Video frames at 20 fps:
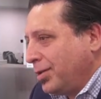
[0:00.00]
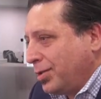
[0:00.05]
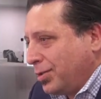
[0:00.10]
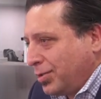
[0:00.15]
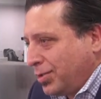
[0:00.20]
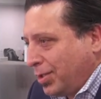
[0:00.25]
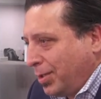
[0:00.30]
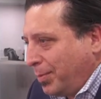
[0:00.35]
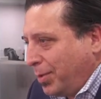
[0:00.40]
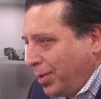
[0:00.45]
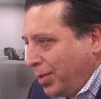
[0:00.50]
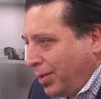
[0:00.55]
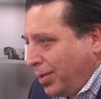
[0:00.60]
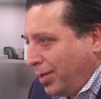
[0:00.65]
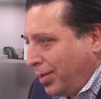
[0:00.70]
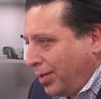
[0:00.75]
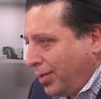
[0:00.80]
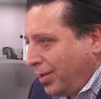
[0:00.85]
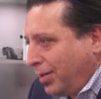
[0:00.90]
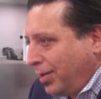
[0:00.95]
some are,
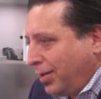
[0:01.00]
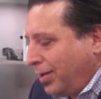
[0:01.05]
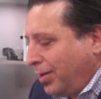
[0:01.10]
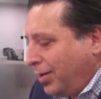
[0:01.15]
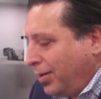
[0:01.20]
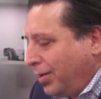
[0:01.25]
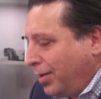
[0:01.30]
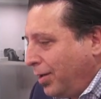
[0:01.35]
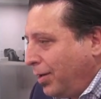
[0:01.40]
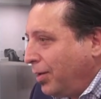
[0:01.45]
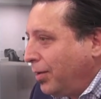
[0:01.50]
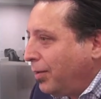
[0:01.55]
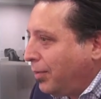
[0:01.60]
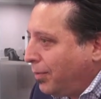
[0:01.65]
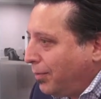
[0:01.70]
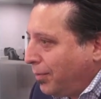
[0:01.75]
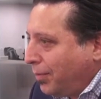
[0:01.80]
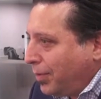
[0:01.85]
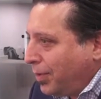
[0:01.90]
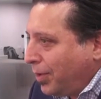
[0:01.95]
are, are,
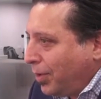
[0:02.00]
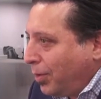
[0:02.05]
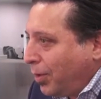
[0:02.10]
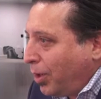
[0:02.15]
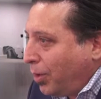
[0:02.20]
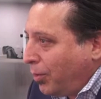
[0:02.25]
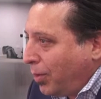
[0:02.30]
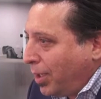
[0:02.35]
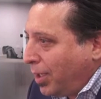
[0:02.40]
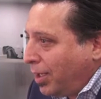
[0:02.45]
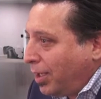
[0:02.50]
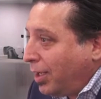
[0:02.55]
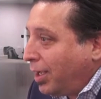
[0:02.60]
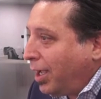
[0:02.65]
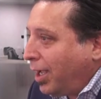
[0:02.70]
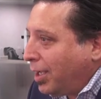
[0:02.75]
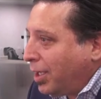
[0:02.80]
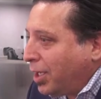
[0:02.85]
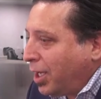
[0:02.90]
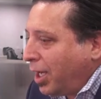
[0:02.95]
are, you know already
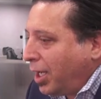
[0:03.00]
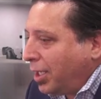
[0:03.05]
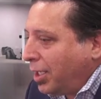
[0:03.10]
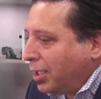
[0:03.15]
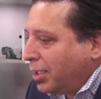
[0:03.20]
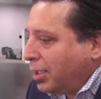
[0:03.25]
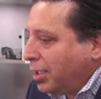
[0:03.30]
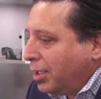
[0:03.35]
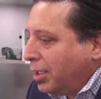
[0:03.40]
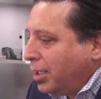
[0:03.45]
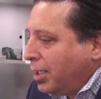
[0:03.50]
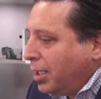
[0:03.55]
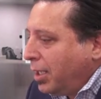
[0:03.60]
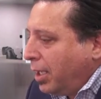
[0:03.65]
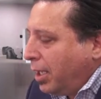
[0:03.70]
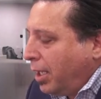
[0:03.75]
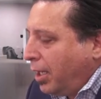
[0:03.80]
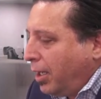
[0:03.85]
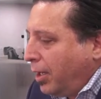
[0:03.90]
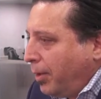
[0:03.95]
iconic
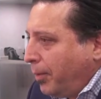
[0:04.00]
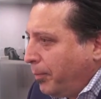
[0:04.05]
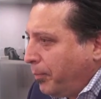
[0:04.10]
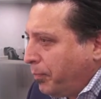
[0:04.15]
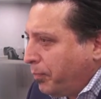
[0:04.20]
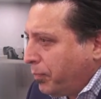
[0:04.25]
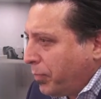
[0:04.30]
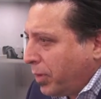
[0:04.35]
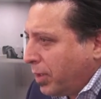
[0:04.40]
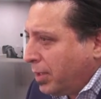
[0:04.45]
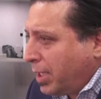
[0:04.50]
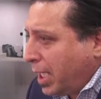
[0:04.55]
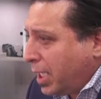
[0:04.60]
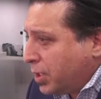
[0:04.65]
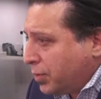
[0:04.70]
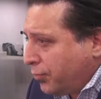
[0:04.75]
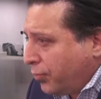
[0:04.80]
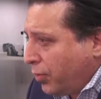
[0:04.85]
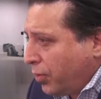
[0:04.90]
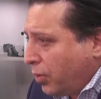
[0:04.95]
um,
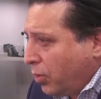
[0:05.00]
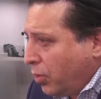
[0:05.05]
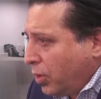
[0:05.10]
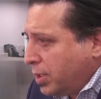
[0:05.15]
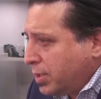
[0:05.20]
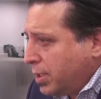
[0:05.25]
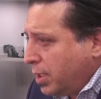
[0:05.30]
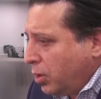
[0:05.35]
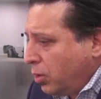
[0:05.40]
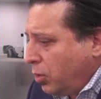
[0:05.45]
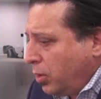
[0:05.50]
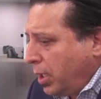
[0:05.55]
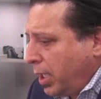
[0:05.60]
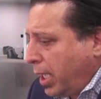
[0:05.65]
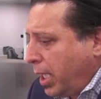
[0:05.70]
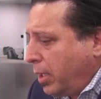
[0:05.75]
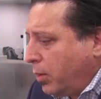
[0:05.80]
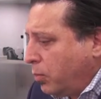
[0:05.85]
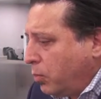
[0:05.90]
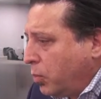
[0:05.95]
dates for the Coliseo, mm-hmm.
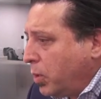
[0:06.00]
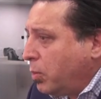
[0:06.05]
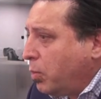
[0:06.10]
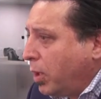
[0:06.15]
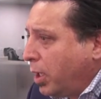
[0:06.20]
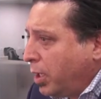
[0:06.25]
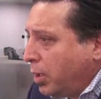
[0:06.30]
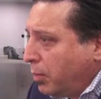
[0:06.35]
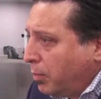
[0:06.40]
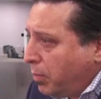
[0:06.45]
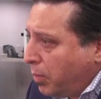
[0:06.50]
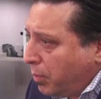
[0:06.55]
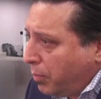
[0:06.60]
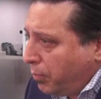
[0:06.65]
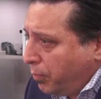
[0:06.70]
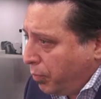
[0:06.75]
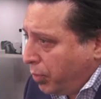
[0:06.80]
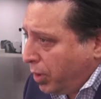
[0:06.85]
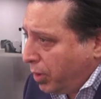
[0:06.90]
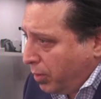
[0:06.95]
and we want to
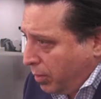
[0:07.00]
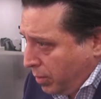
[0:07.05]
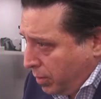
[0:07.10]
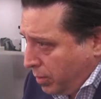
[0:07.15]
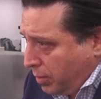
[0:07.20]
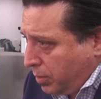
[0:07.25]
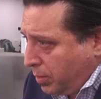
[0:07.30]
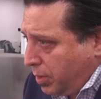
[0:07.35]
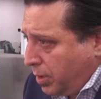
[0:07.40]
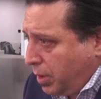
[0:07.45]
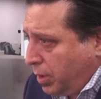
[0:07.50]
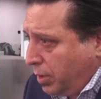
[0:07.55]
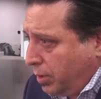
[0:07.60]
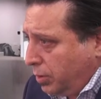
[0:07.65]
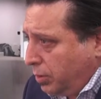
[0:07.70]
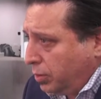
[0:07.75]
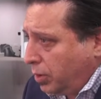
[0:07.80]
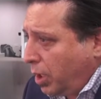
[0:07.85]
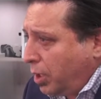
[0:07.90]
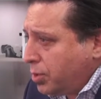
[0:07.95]
bring the
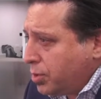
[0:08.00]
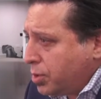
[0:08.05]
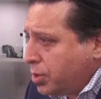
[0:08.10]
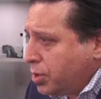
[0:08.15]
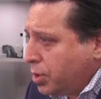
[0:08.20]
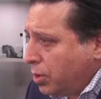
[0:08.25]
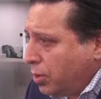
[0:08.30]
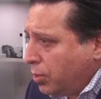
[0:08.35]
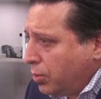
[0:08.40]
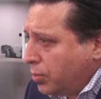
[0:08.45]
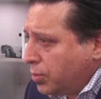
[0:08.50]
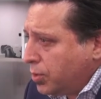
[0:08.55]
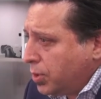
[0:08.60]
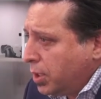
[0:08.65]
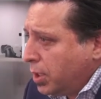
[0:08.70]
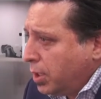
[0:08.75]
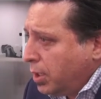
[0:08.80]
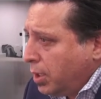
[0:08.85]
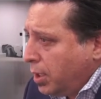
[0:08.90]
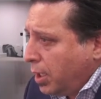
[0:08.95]
larger shows
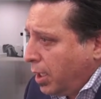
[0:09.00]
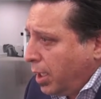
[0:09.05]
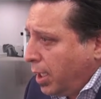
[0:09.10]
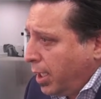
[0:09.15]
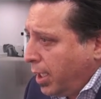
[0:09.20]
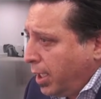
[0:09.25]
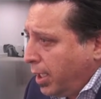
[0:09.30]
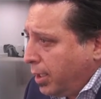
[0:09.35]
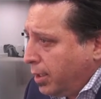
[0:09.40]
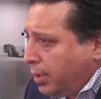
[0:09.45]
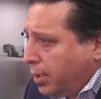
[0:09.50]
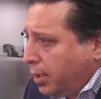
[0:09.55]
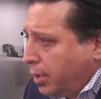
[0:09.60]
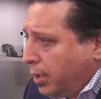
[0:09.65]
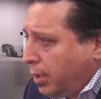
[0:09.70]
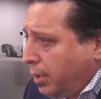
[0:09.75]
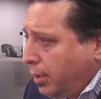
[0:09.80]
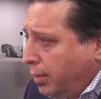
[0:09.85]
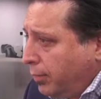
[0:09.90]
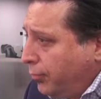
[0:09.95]
mm-hmm. and
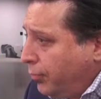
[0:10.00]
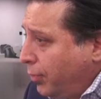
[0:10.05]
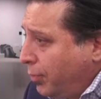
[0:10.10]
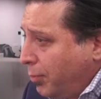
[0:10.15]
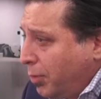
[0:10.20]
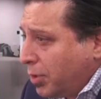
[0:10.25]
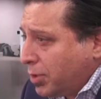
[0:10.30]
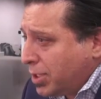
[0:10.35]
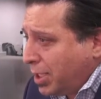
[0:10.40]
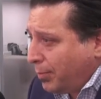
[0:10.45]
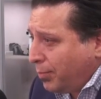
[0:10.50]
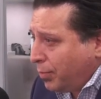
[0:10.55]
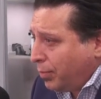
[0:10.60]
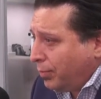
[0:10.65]
uh, for but, example, but the